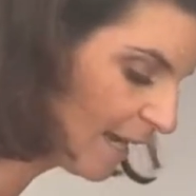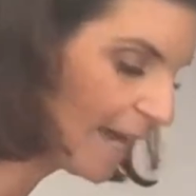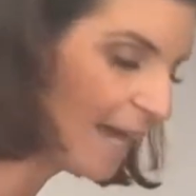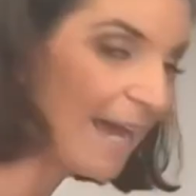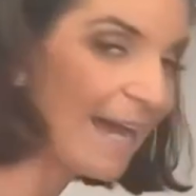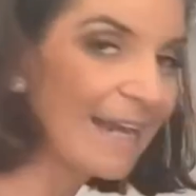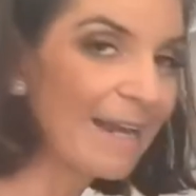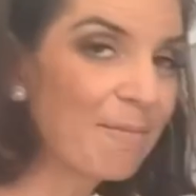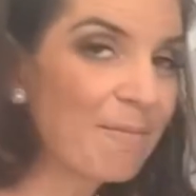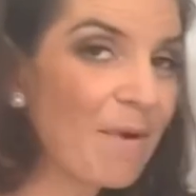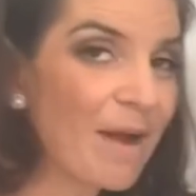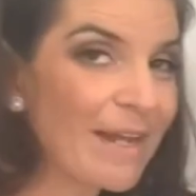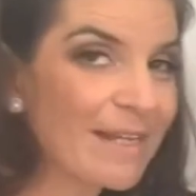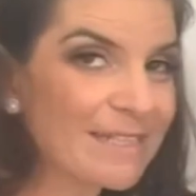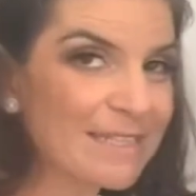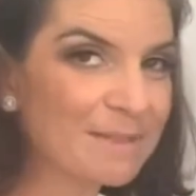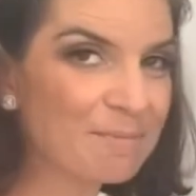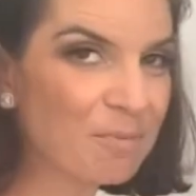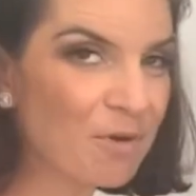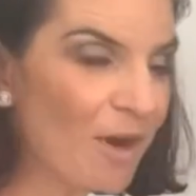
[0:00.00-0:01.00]
And it might
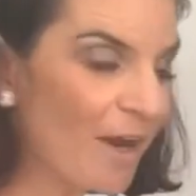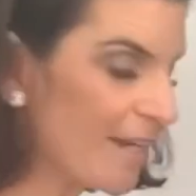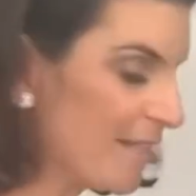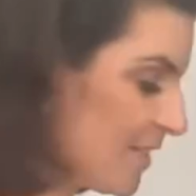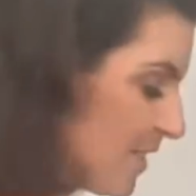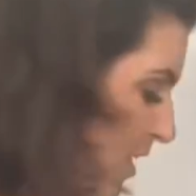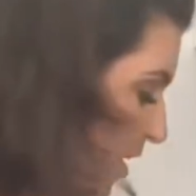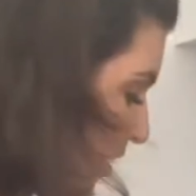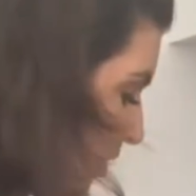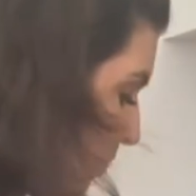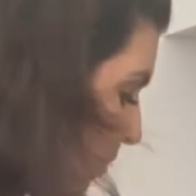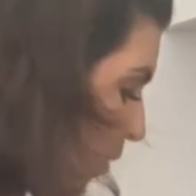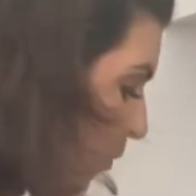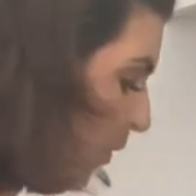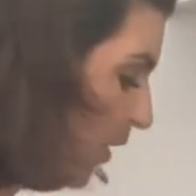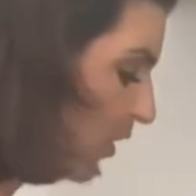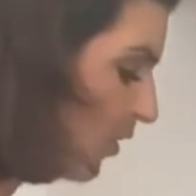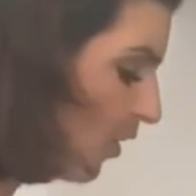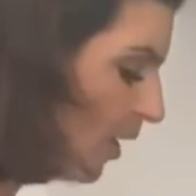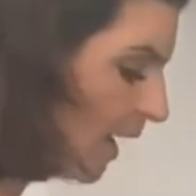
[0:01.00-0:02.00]
surprise you, but
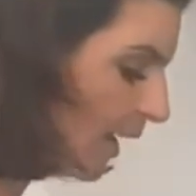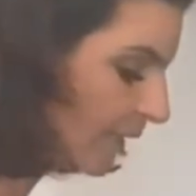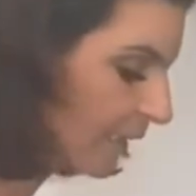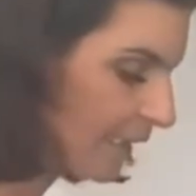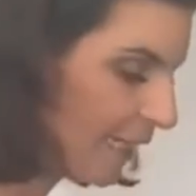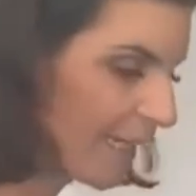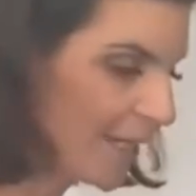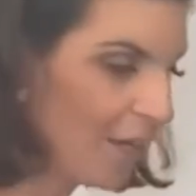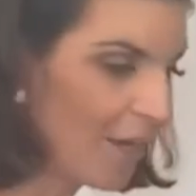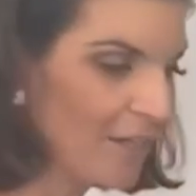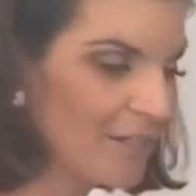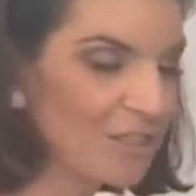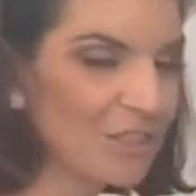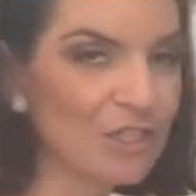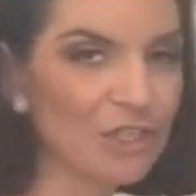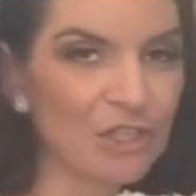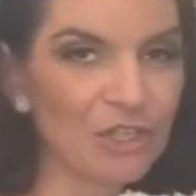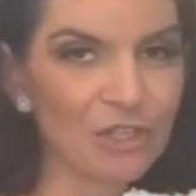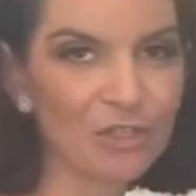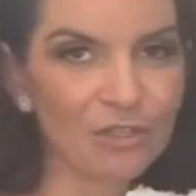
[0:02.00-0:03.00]
we're not actually going to
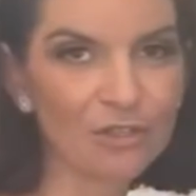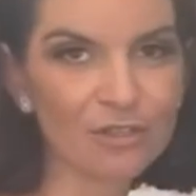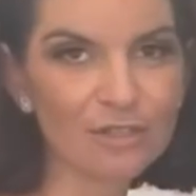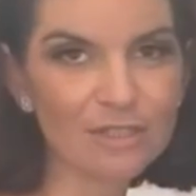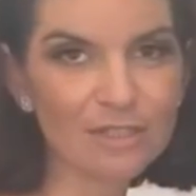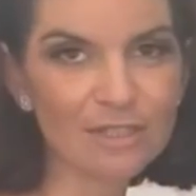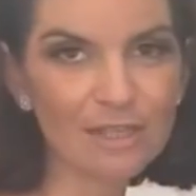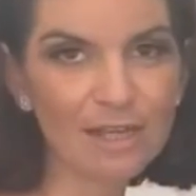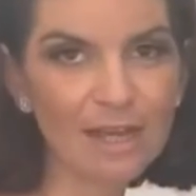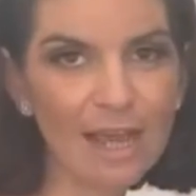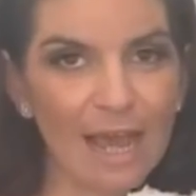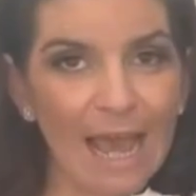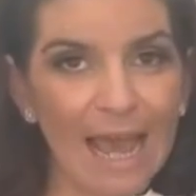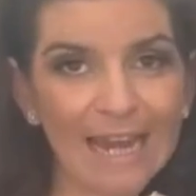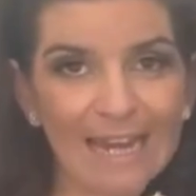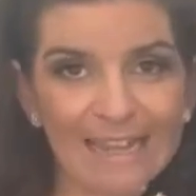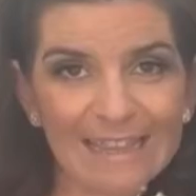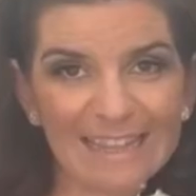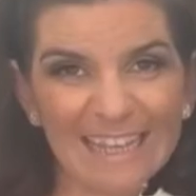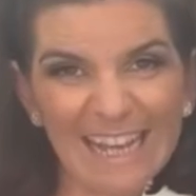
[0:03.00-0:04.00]
use
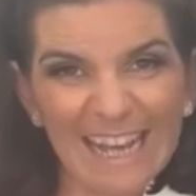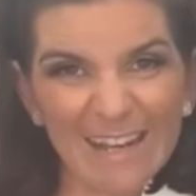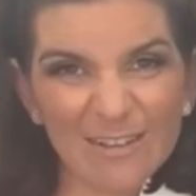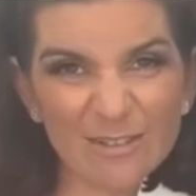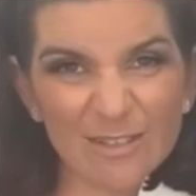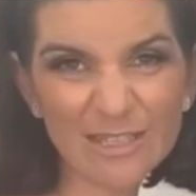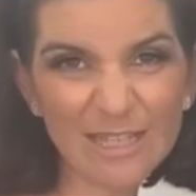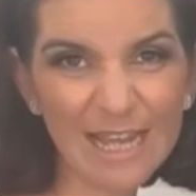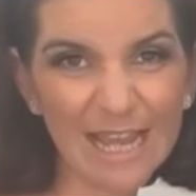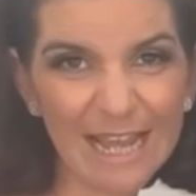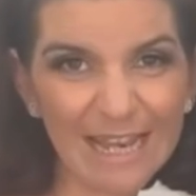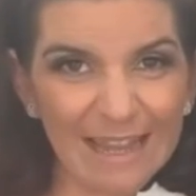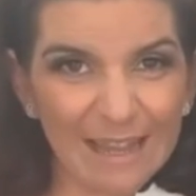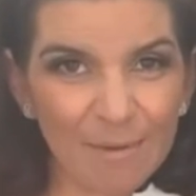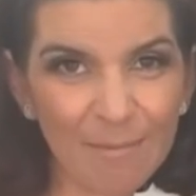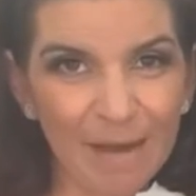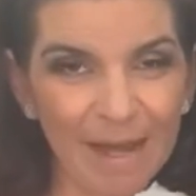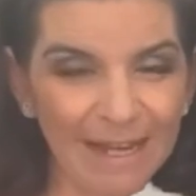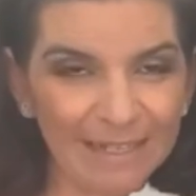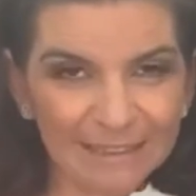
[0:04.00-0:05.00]
anything else in the
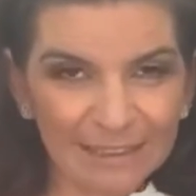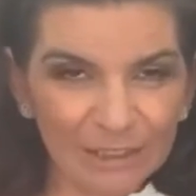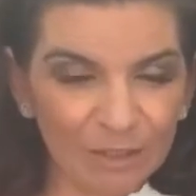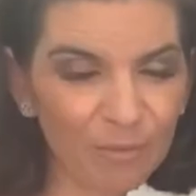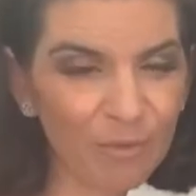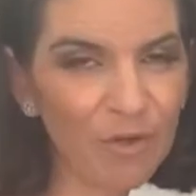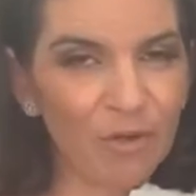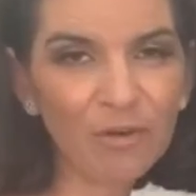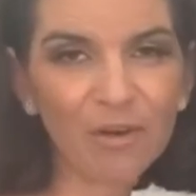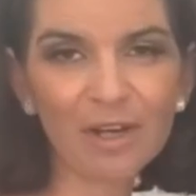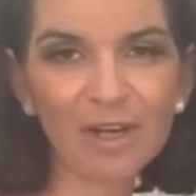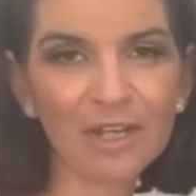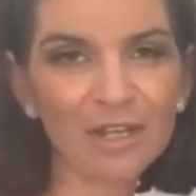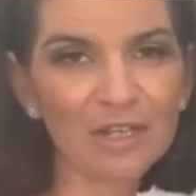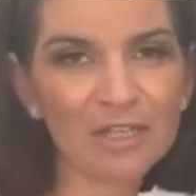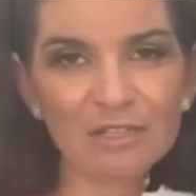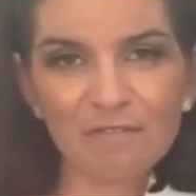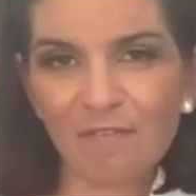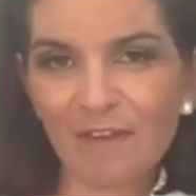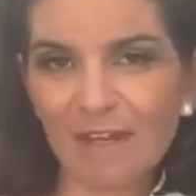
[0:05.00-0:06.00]
mash. So we're not going to
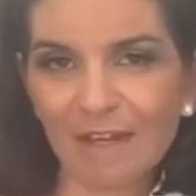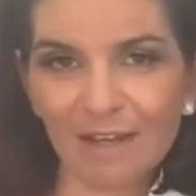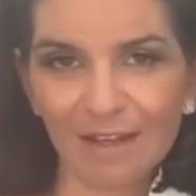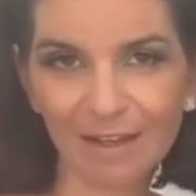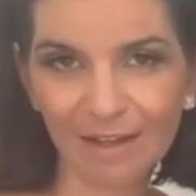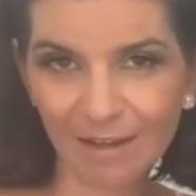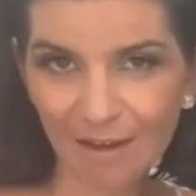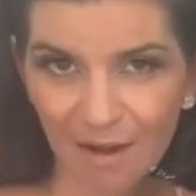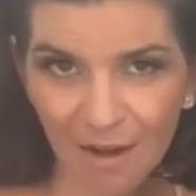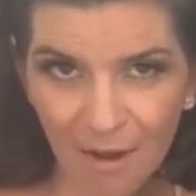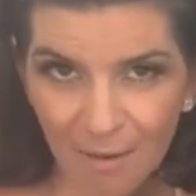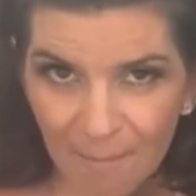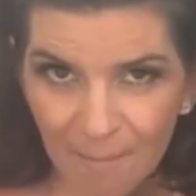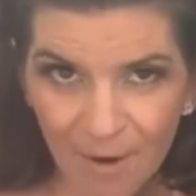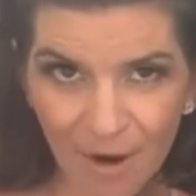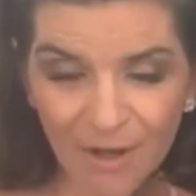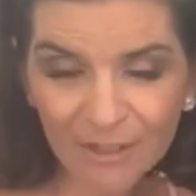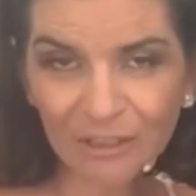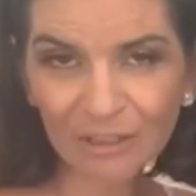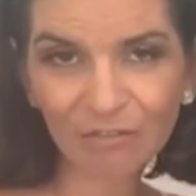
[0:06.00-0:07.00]
use vegan
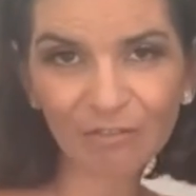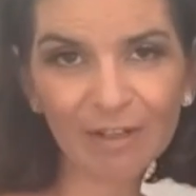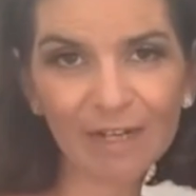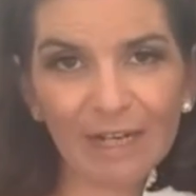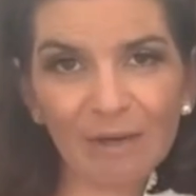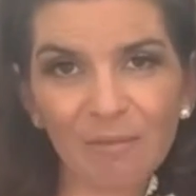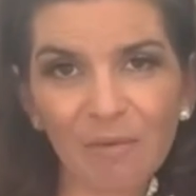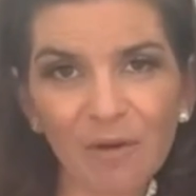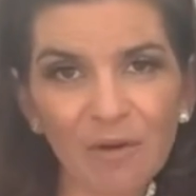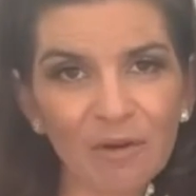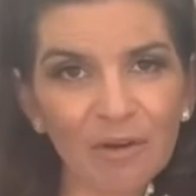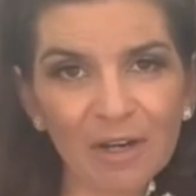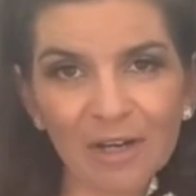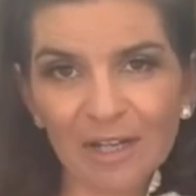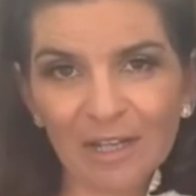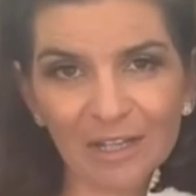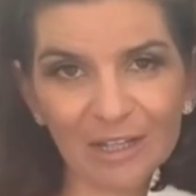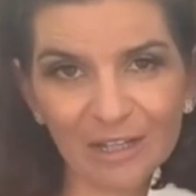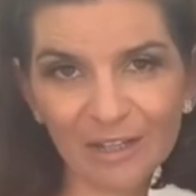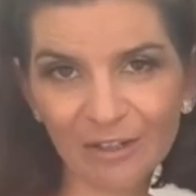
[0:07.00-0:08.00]
margarine, we're not going
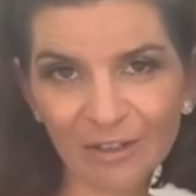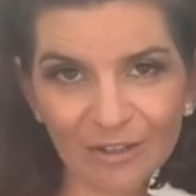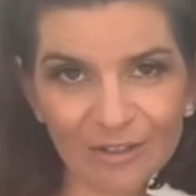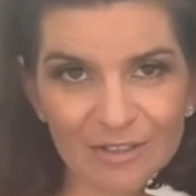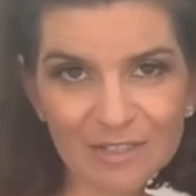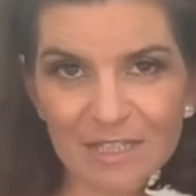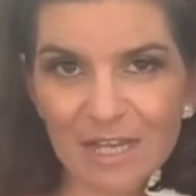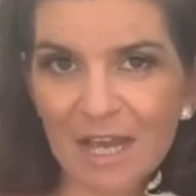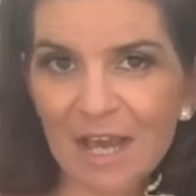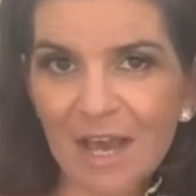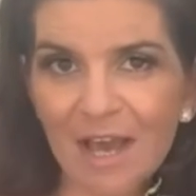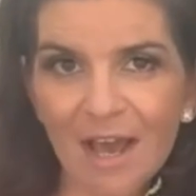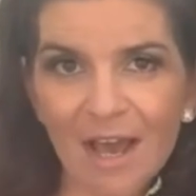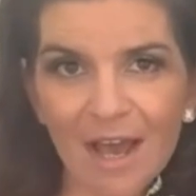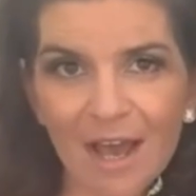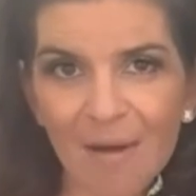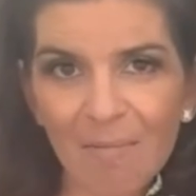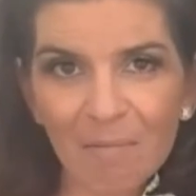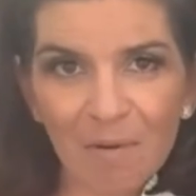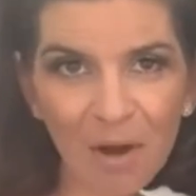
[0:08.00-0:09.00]
to use
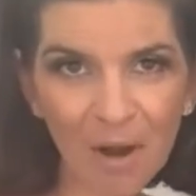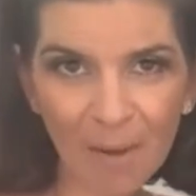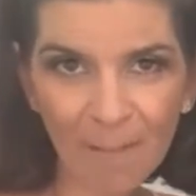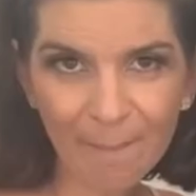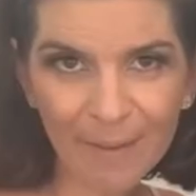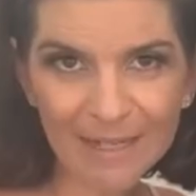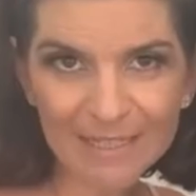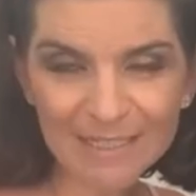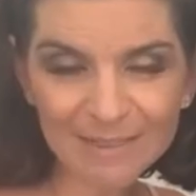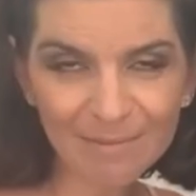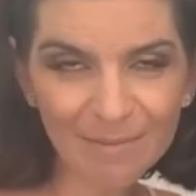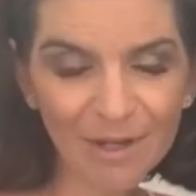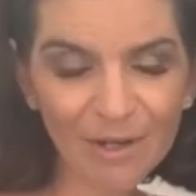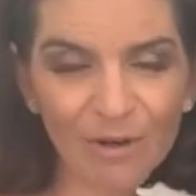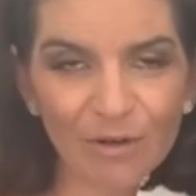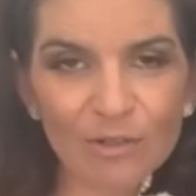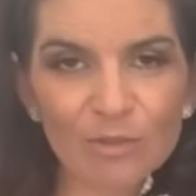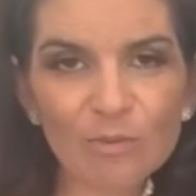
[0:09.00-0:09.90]
um, plant-based milk.